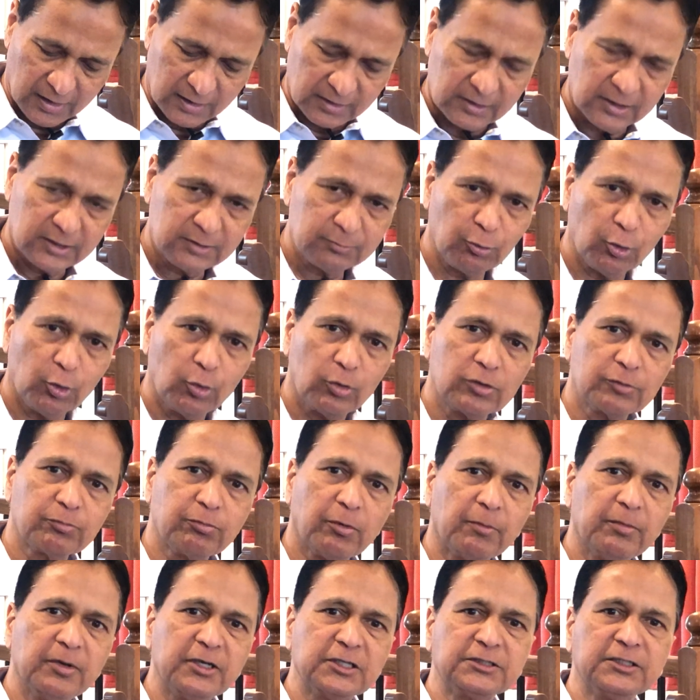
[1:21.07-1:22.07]
This book was
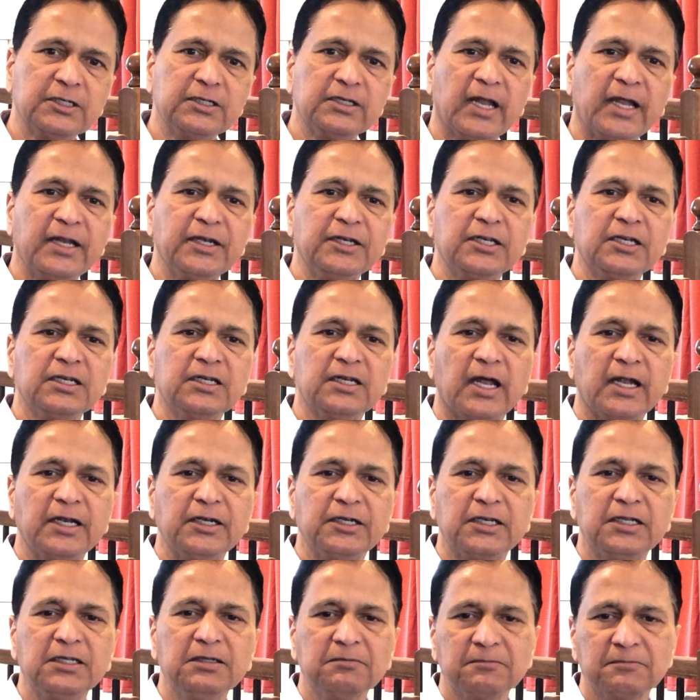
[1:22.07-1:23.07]
published in
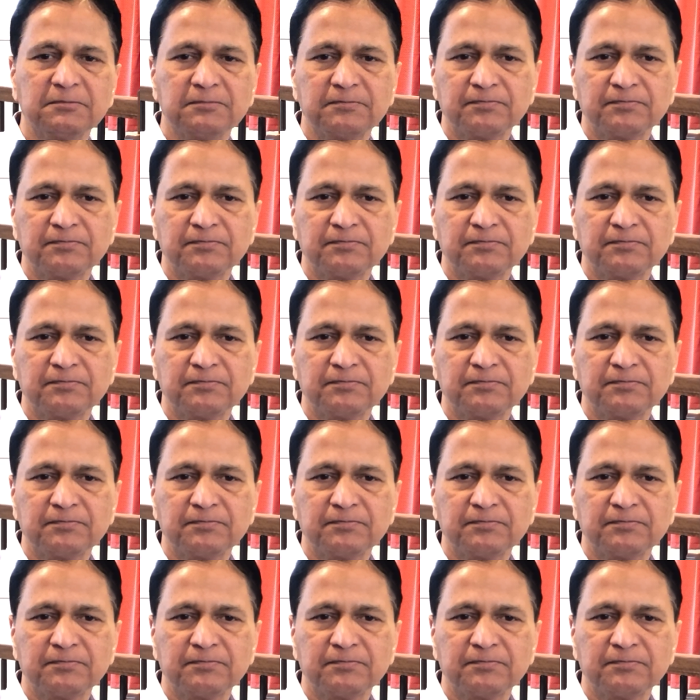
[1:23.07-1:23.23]
1990,